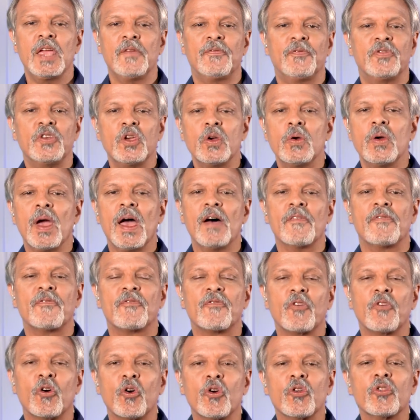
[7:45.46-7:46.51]
If you have
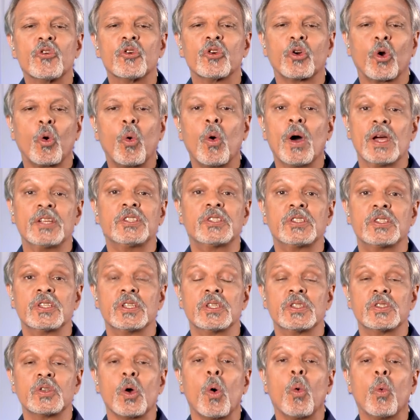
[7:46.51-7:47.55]
further
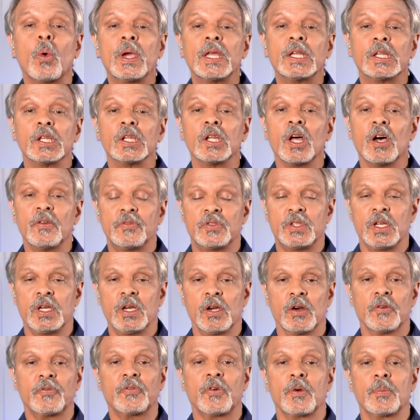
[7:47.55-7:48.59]
questions, we'd love to
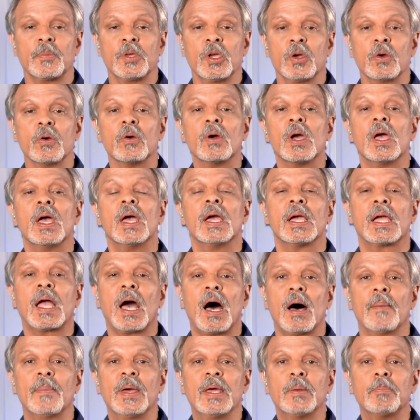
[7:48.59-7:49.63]
hear from you.
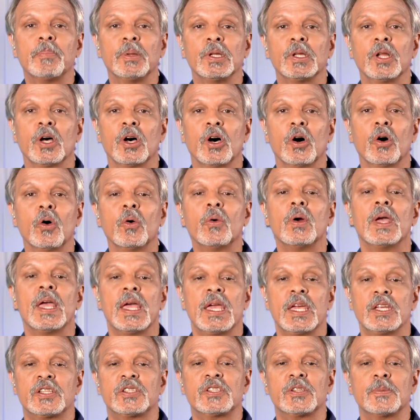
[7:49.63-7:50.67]
Comment below,
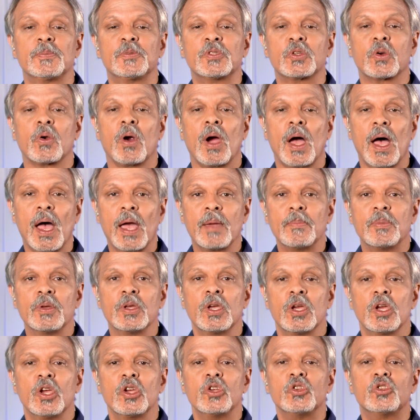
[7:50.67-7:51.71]
hit subscribe,
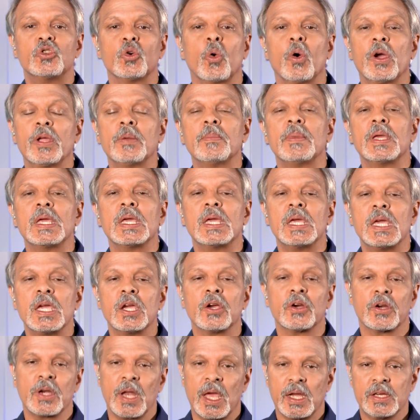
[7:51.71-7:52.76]
join me
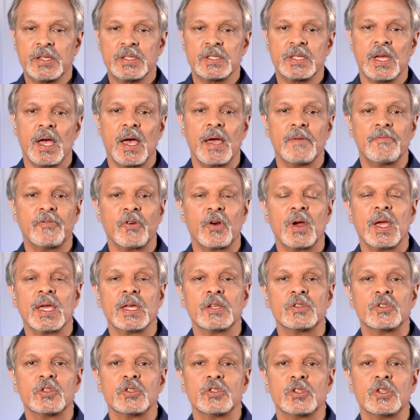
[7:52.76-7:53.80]
here next time for
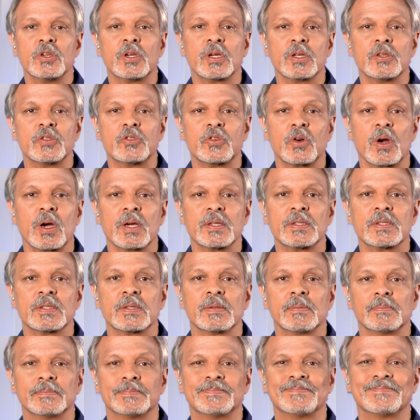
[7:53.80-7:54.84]
answers you can
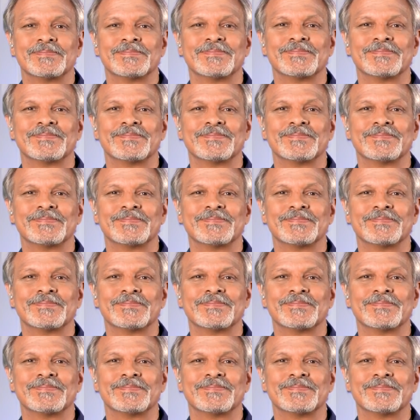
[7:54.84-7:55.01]
trust.